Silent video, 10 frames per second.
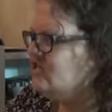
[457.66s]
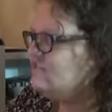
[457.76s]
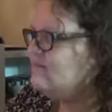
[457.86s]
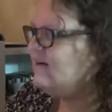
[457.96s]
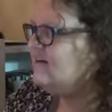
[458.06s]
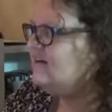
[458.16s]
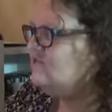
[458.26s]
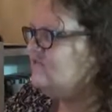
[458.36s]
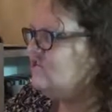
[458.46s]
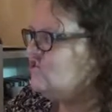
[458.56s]
or smite an
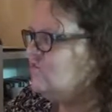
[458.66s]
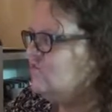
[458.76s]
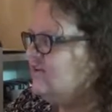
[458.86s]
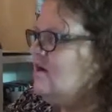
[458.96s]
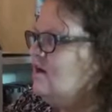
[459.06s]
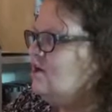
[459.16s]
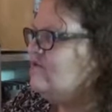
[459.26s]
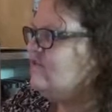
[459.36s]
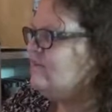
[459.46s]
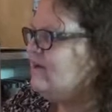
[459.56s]
individual uh,
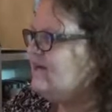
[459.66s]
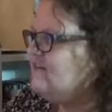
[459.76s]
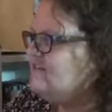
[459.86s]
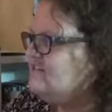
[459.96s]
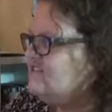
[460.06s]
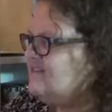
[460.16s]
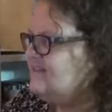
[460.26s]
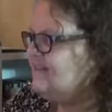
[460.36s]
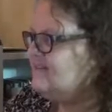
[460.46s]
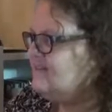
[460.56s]
over the pettiest of
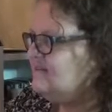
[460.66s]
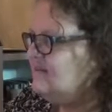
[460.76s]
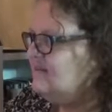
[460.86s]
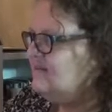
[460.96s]
slights.